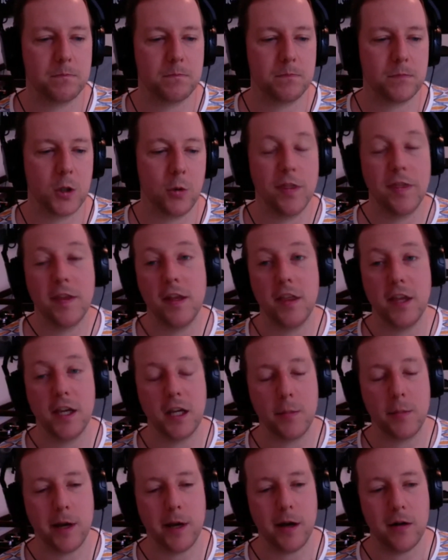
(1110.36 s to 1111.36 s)
what they think
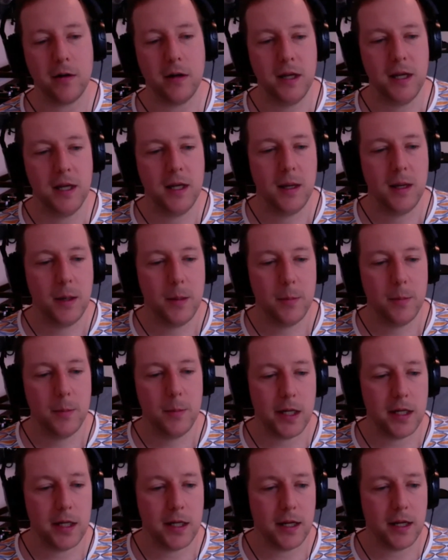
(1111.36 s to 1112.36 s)
about.
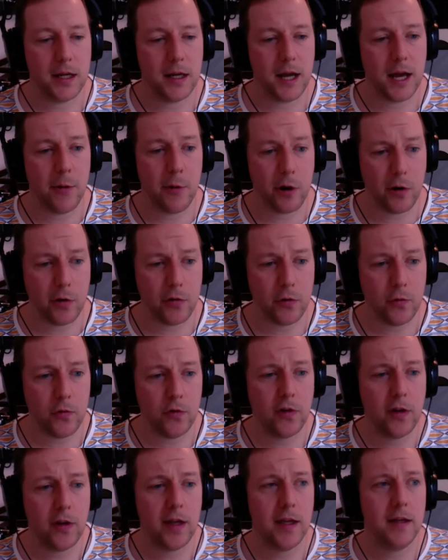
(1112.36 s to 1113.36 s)
But I would also
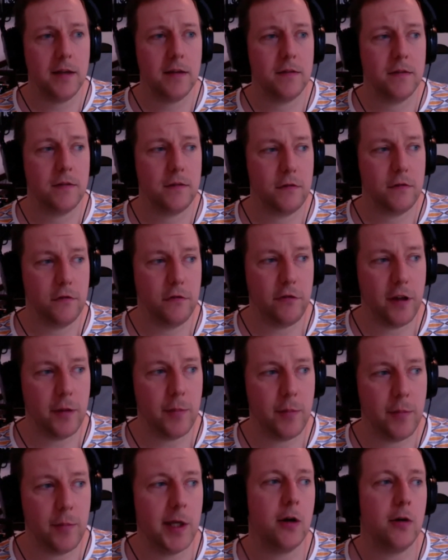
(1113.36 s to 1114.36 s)
say
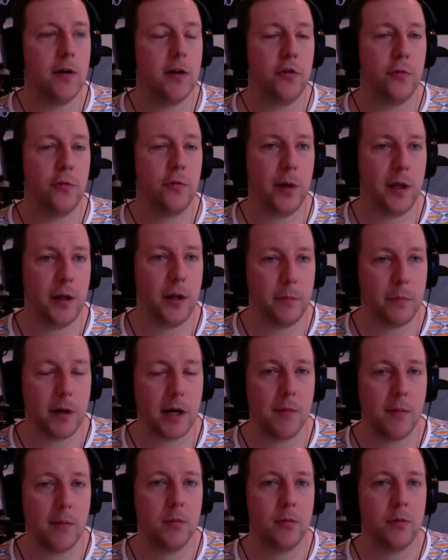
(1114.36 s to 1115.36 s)
Vimeo has been
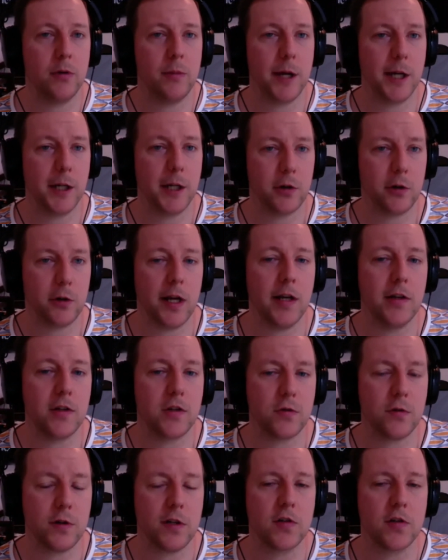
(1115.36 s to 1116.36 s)
probably my
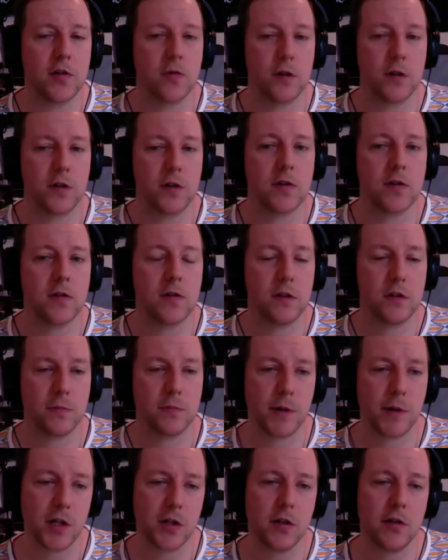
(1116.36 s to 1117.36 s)
greatest resource,
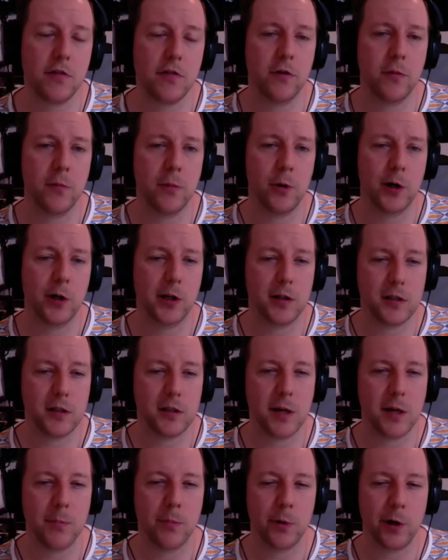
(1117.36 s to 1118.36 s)
especially for more
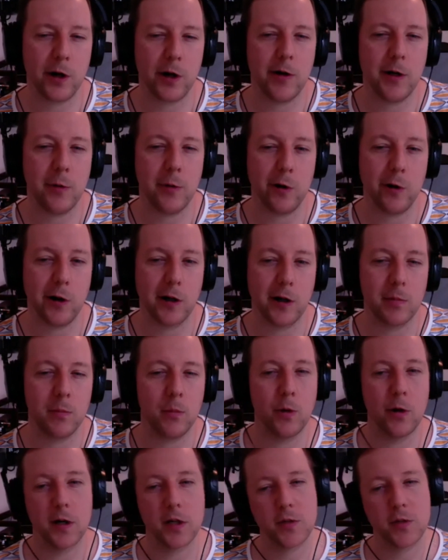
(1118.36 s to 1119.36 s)
contemporary work,
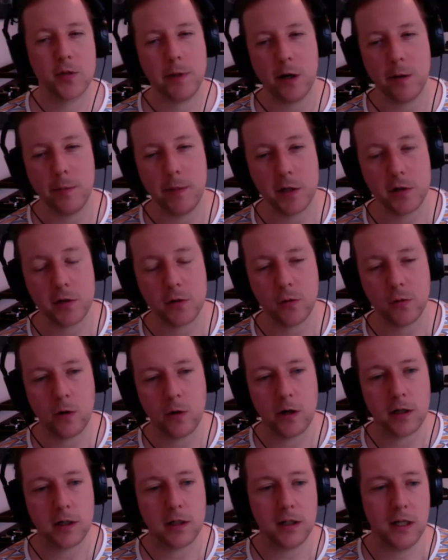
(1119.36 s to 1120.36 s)
more experimental
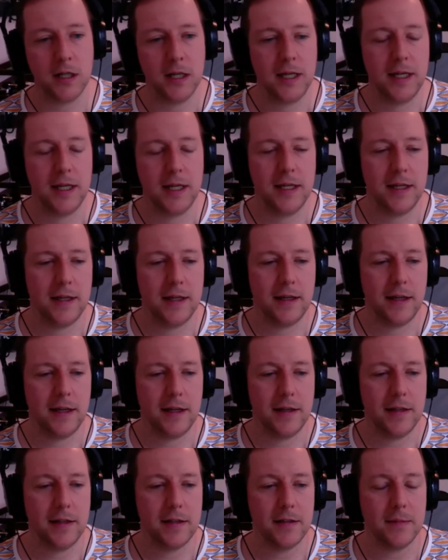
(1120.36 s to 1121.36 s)
work.
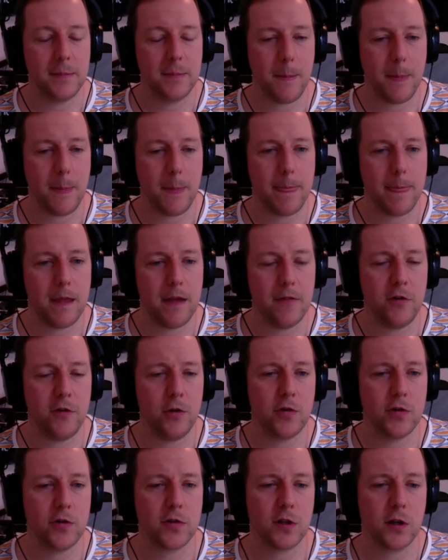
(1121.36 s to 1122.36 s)
And if you
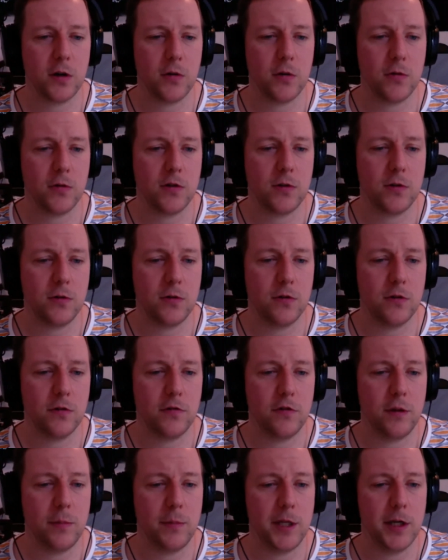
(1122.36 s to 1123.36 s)
just go to the
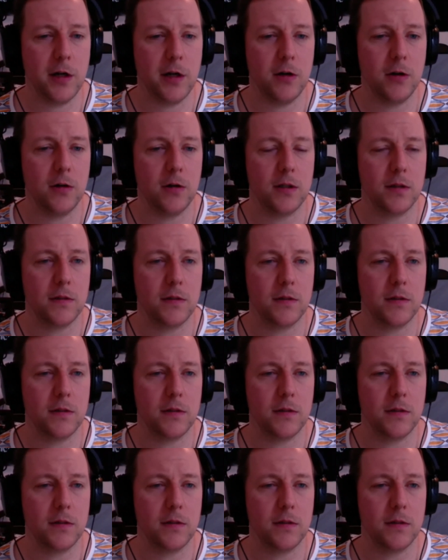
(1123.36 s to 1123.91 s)
Vimeo